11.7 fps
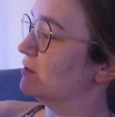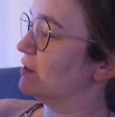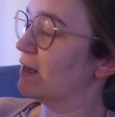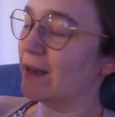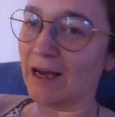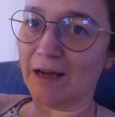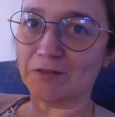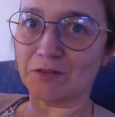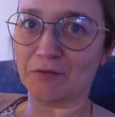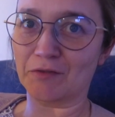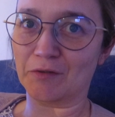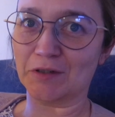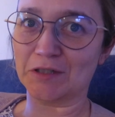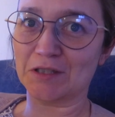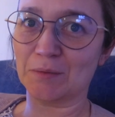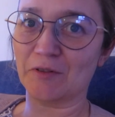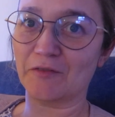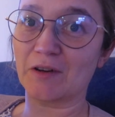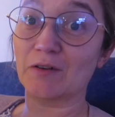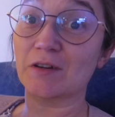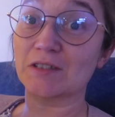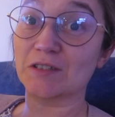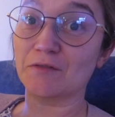The Lives of
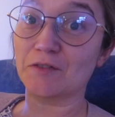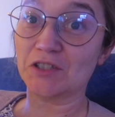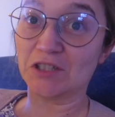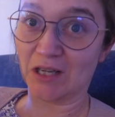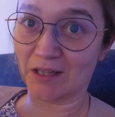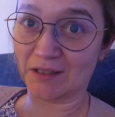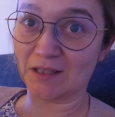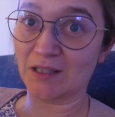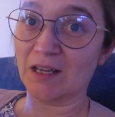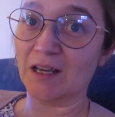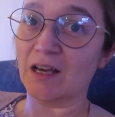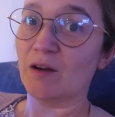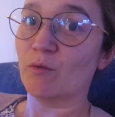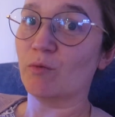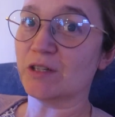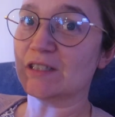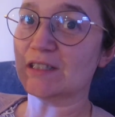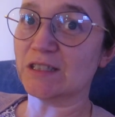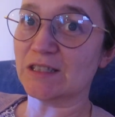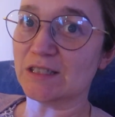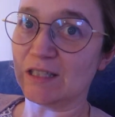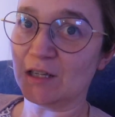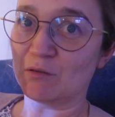Christopher Chant, which is the
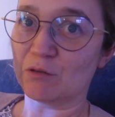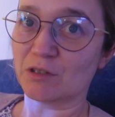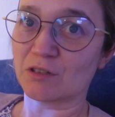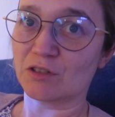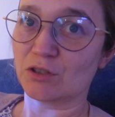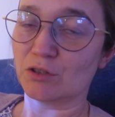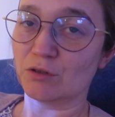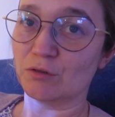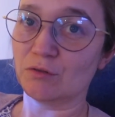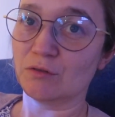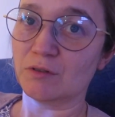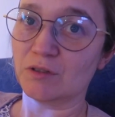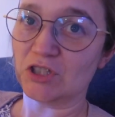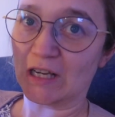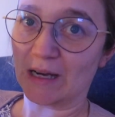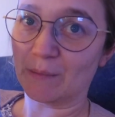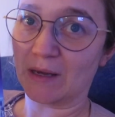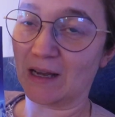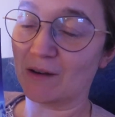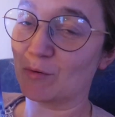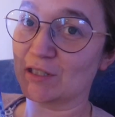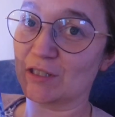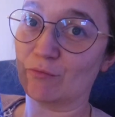sequel to Charmed
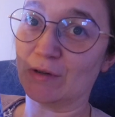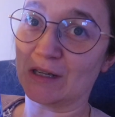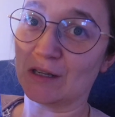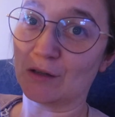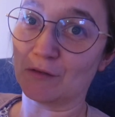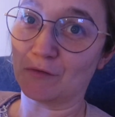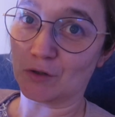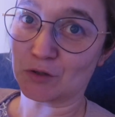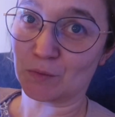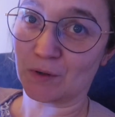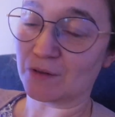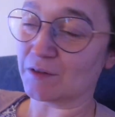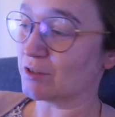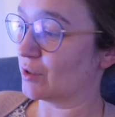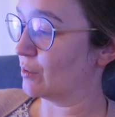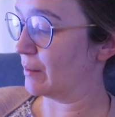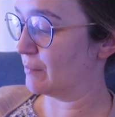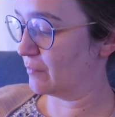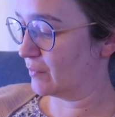Life, which I read in the first one. So I'm